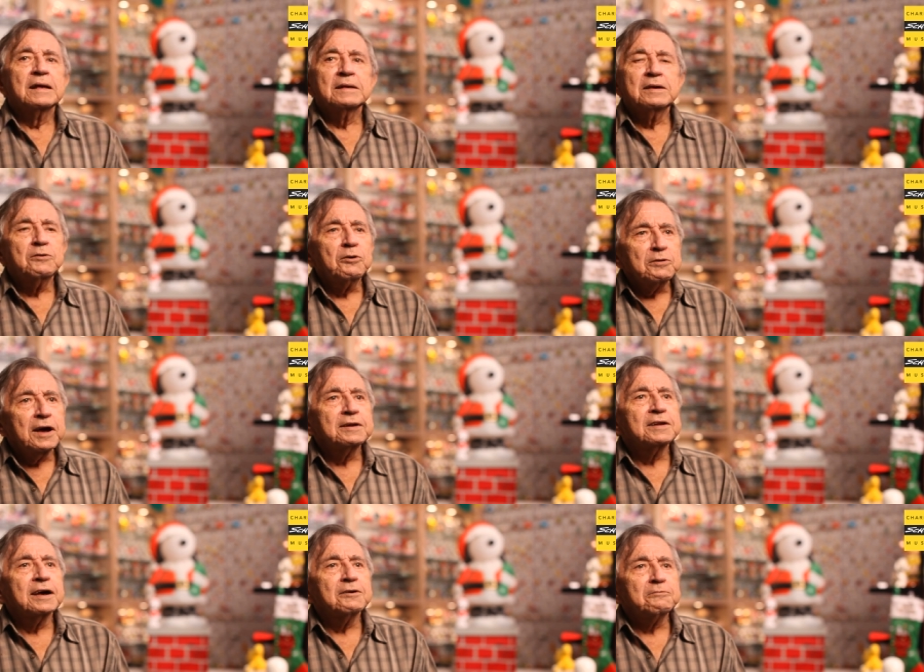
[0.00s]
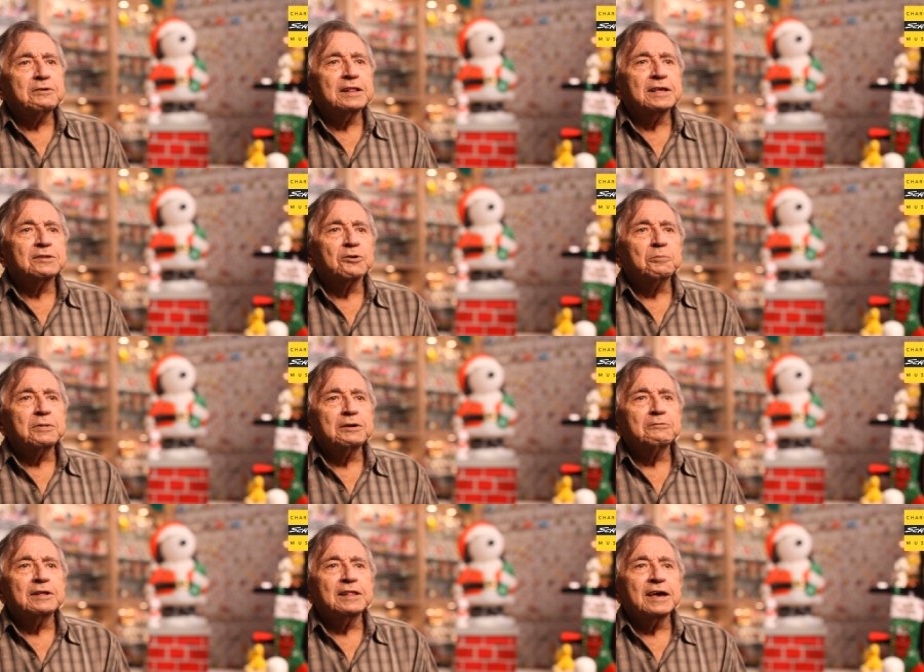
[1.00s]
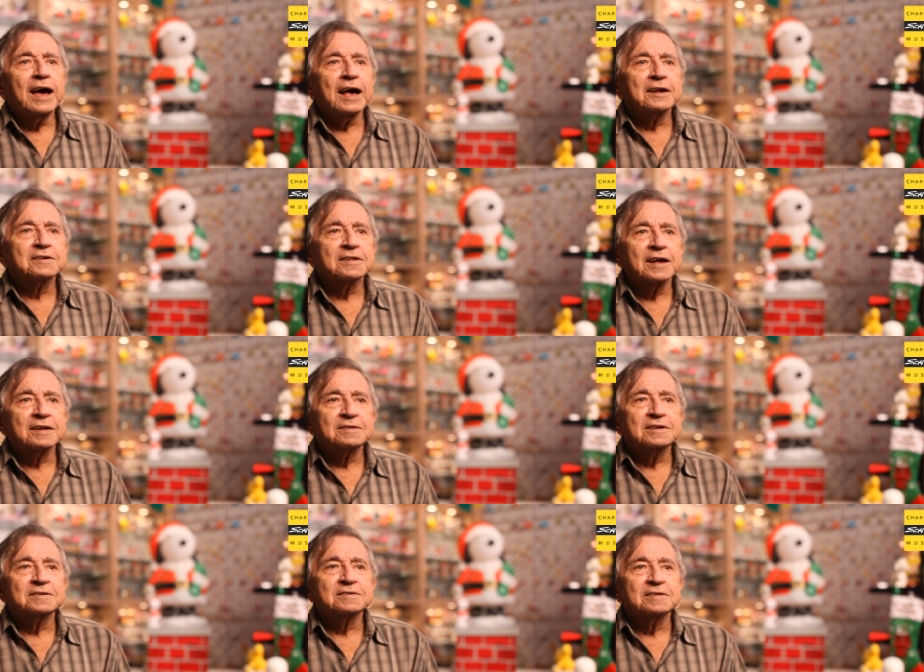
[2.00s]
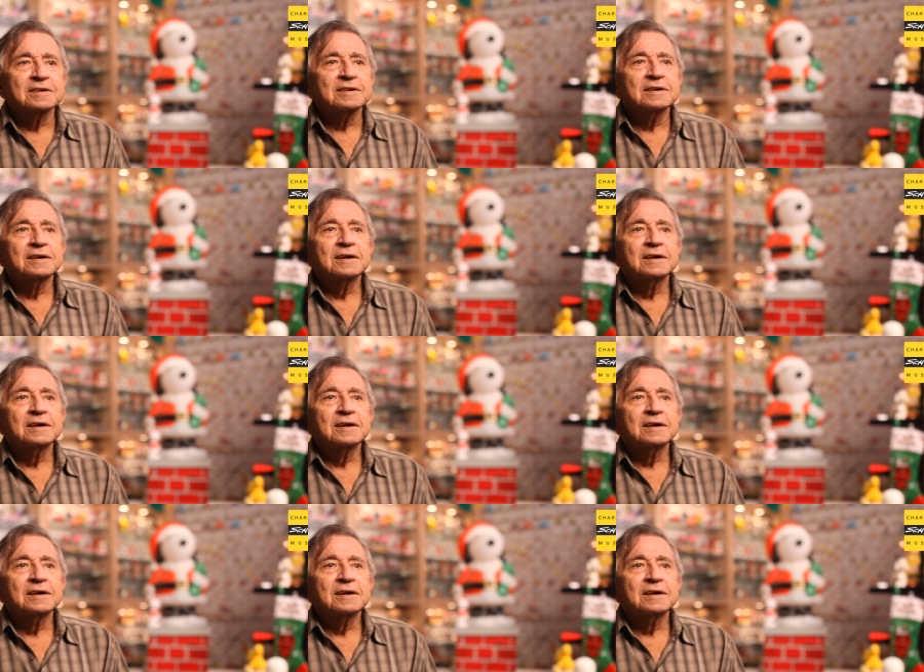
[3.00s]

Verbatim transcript: You know, not not really. Nobody really asked that. Just uh,